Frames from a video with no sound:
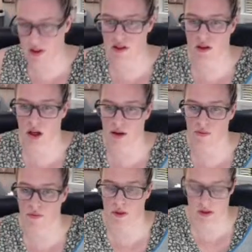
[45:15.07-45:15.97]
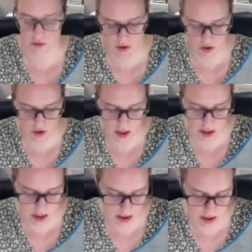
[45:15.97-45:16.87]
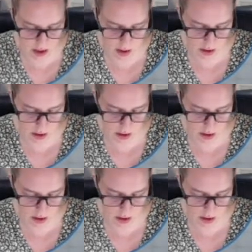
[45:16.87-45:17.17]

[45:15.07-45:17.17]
a go. I've not tried this, so